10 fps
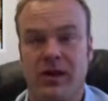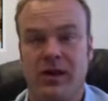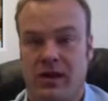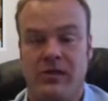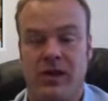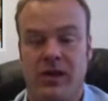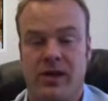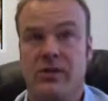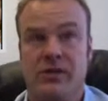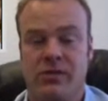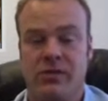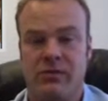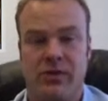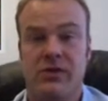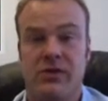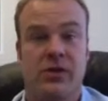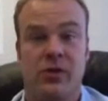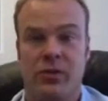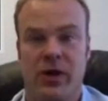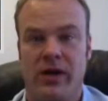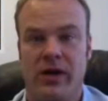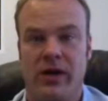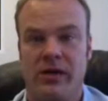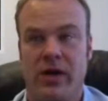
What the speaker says: I think I mentioned this already, best coupon